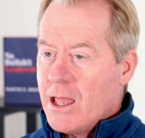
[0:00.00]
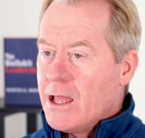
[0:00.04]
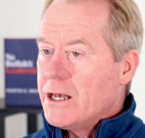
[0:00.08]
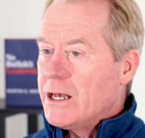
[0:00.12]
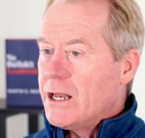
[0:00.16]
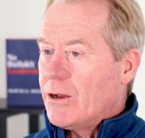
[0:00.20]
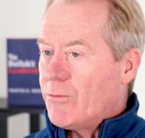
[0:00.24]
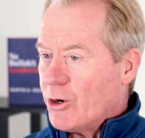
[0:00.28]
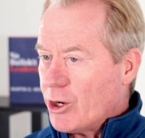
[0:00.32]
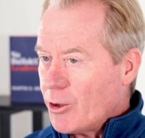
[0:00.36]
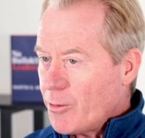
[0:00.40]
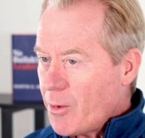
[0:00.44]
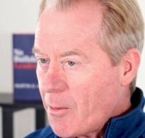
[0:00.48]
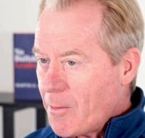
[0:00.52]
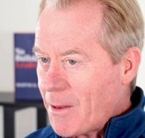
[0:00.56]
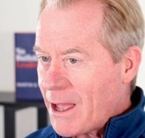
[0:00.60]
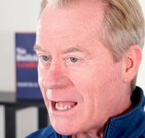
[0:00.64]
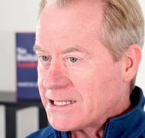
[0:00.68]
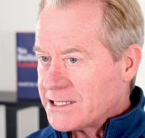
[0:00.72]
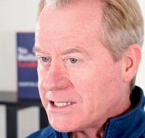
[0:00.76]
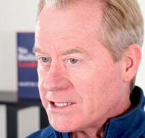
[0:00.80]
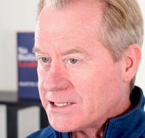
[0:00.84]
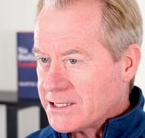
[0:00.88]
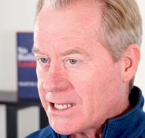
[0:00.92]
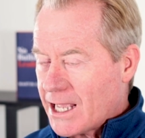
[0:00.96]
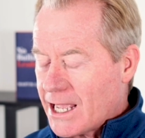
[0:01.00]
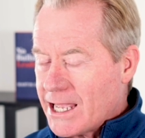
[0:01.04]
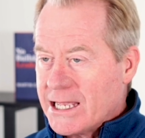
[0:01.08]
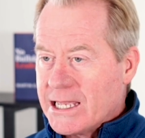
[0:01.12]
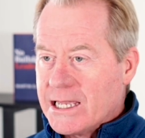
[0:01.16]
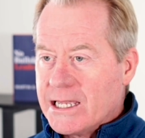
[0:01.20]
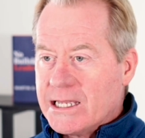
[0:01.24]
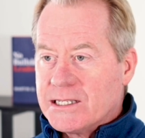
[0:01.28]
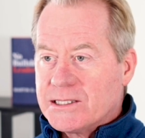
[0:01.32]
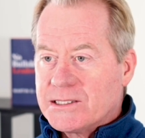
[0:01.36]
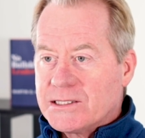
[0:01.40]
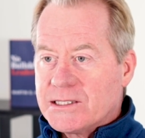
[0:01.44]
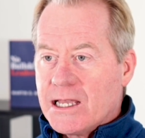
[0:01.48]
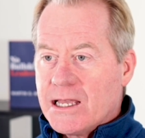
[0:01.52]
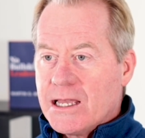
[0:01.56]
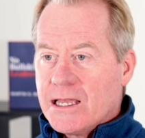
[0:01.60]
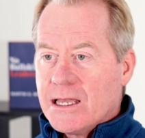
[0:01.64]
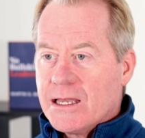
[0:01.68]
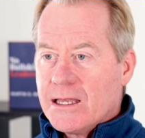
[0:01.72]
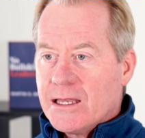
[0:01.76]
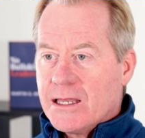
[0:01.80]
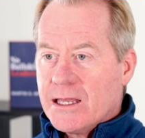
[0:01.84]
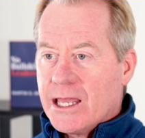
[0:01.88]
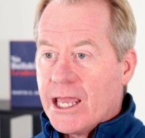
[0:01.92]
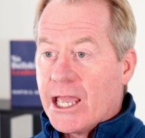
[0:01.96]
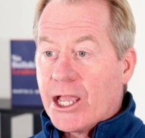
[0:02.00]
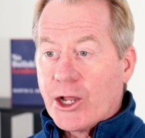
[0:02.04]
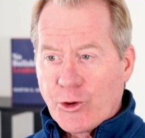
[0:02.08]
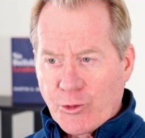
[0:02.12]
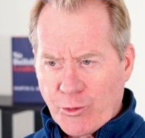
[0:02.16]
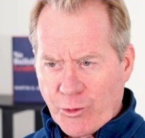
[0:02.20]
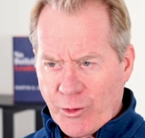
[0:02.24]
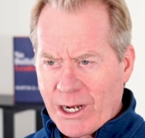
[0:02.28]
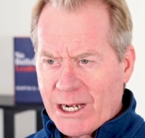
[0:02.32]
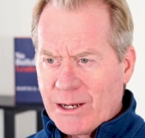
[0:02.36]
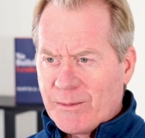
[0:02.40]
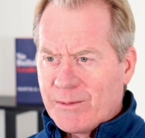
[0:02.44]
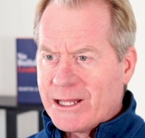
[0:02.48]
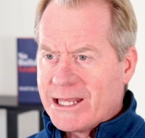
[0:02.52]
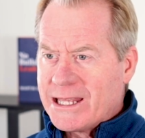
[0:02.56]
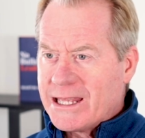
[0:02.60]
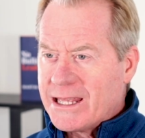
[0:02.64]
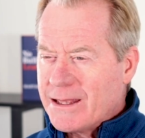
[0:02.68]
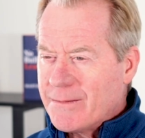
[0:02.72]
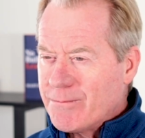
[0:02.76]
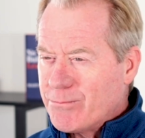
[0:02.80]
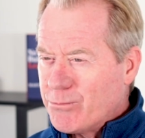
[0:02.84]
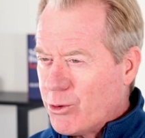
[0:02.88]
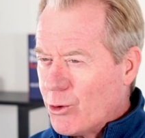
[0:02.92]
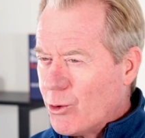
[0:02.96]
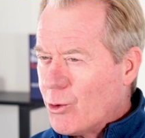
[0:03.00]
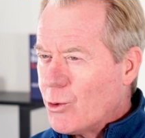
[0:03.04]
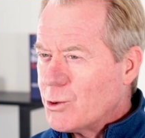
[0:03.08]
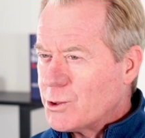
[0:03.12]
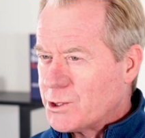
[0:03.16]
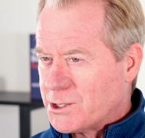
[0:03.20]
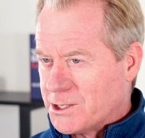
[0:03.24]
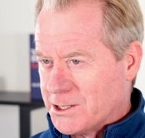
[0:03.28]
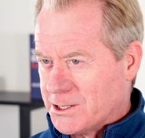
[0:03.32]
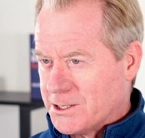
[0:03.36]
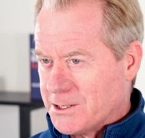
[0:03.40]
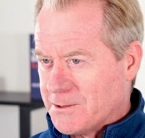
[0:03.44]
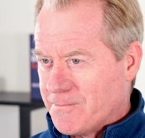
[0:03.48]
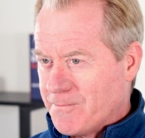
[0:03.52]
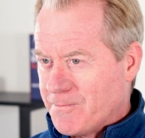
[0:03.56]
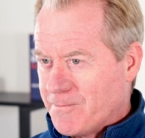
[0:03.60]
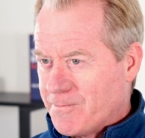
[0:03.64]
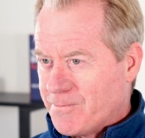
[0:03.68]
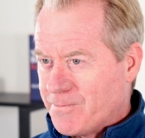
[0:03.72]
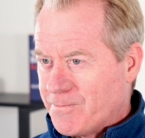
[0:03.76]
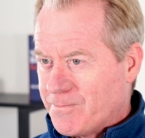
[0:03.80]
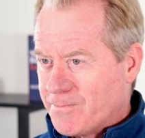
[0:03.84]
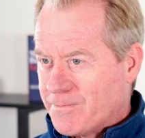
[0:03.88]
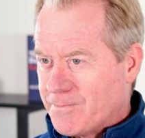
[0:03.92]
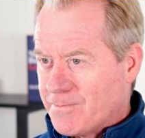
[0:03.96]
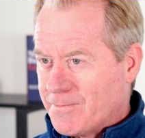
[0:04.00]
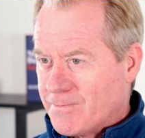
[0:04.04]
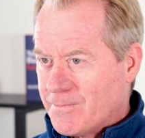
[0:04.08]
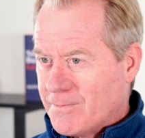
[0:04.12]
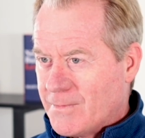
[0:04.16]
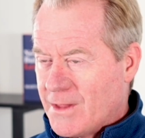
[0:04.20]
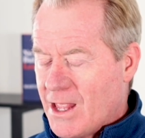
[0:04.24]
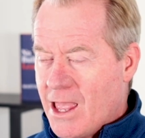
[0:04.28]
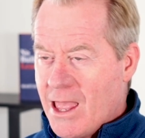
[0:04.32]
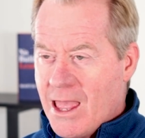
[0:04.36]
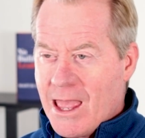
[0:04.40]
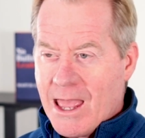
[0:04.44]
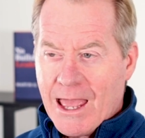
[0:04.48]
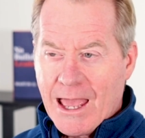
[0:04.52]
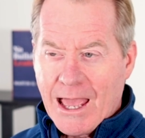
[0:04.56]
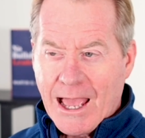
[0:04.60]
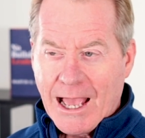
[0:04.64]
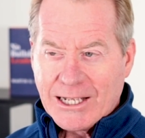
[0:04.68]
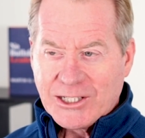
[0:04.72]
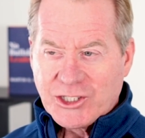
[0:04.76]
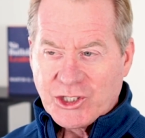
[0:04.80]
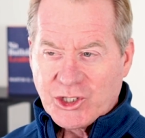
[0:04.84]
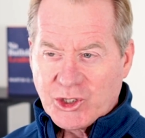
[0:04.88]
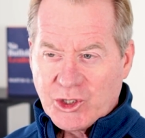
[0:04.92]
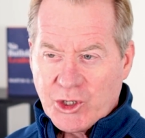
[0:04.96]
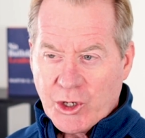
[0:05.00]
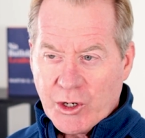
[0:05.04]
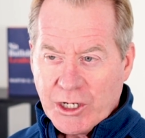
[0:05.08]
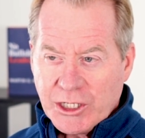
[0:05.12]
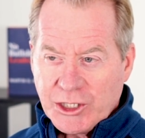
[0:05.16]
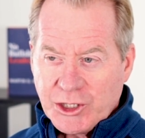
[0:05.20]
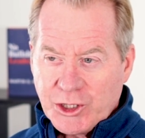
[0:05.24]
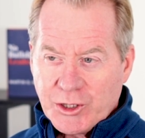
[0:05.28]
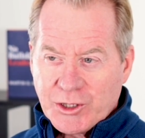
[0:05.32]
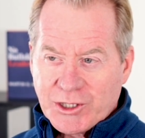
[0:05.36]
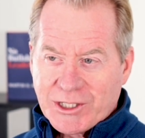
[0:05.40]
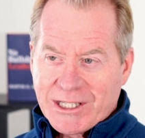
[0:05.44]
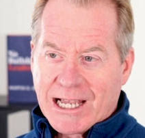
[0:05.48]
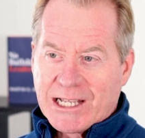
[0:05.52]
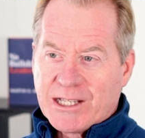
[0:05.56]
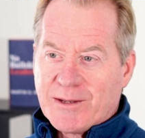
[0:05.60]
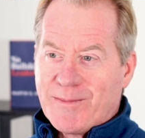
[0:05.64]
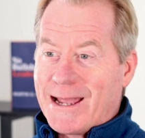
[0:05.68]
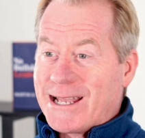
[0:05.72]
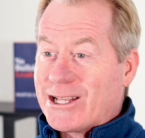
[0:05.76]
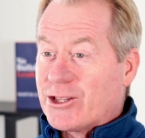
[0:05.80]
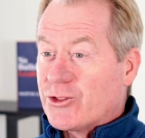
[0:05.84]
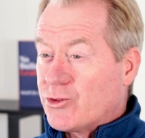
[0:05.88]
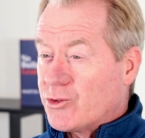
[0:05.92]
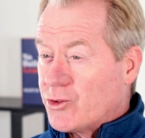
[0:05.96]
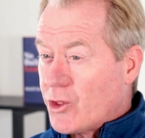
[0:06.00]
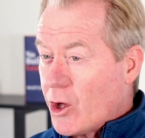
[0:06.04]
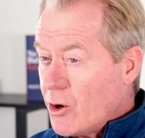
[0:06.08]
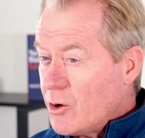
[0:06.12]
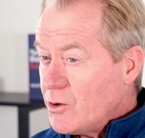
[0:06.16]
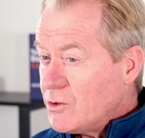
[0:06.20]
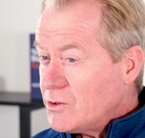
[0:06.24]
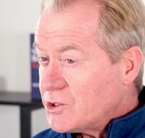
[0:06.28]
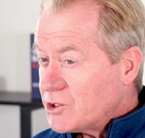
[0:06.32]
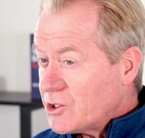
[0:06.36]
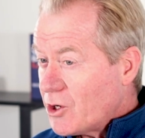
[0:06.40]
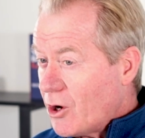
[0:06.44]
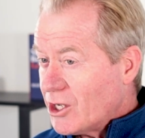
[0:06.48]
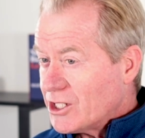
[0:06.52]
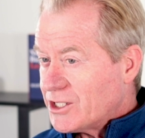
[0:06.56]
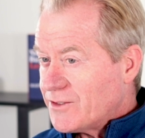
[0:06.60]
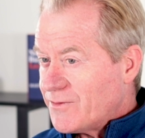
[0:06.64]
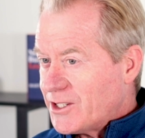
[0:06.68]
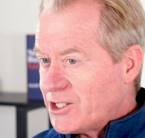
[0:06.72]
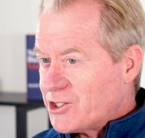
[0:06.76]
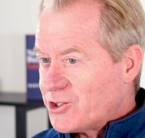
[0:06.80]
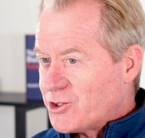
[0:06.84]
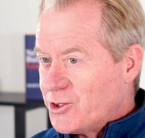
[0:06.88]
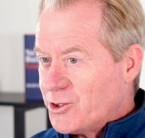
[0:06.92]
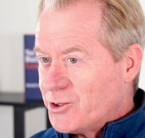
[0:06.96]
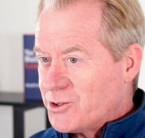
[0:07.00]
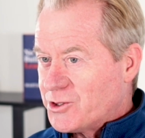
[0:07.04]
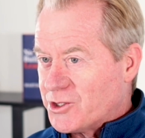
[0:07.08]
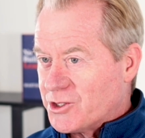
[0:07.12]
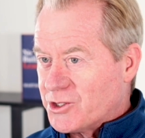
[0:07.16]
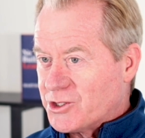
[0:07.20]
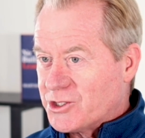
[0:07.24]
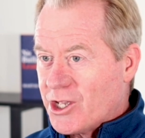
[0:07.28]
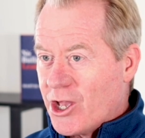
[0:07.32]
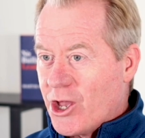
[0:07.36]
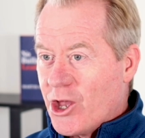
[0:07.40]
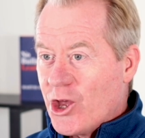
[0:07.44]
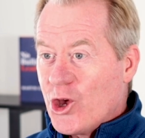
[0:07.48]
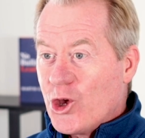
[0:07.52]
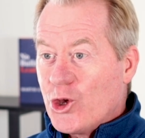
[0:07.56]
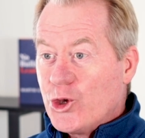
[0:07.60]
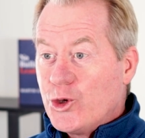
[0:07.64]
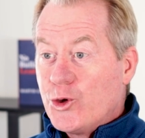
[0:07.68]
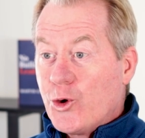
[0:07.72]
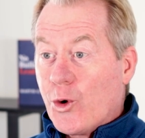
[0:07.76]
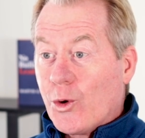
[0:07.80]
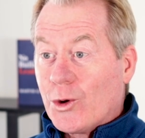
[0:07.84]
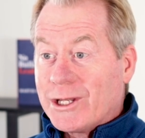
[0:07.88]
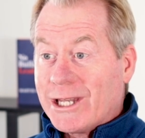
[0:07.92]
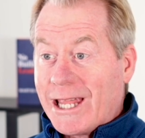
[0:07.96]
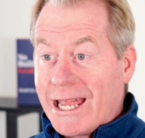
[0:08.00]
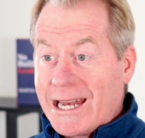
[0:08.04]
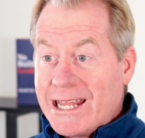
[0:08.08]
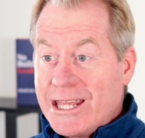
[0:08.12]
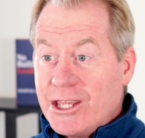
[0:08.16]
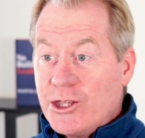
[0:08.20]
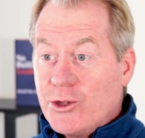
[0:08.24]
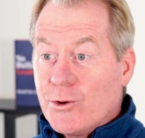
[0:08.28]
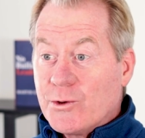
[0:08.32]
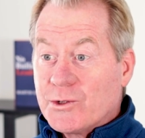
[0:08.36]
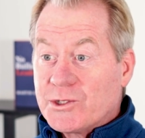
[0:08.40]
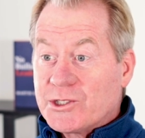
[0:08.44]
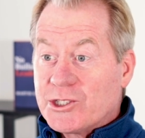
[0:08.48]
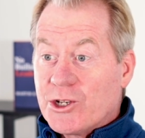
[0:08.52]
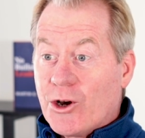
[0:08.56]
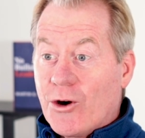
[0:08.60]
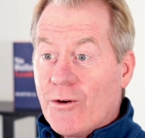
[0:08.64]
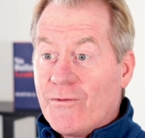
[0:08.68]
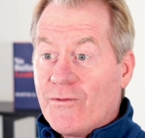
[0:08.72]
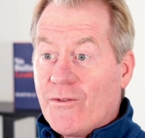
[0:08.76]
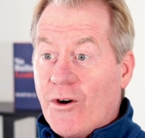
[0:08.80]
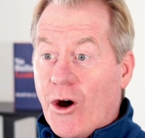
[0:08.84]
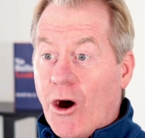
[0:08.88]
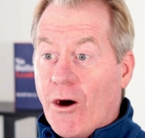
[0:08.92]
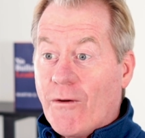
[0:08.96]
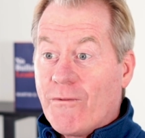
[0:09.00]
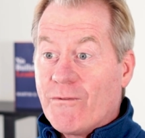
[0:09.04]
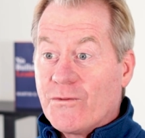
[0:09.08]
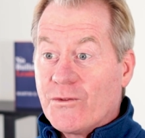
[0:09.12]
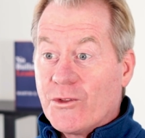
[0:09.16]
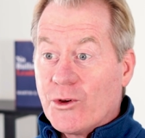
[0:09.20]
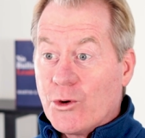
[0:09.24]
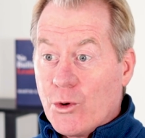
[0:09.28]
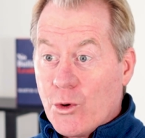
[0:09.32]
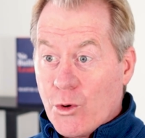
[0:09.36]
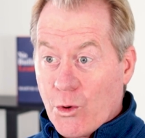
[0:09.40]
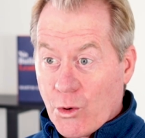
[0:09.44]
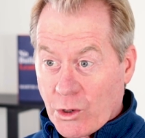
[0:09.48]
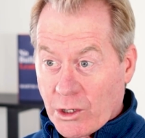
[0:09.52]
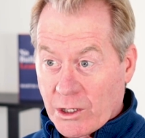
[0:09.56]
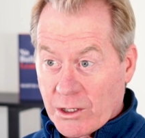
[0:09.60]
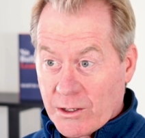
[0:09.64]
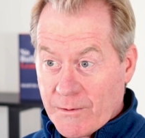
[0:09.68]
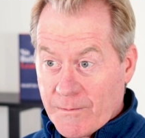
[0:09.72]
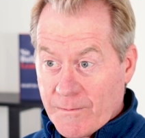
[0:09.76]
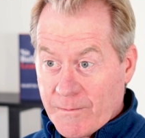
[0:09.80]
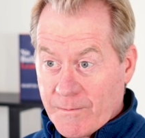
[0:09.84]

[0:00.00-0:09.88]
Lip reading: Now, what I'm about to say is incredibly important. As soon as you start to make those kinds of excuses, you're letting yourself off the hook.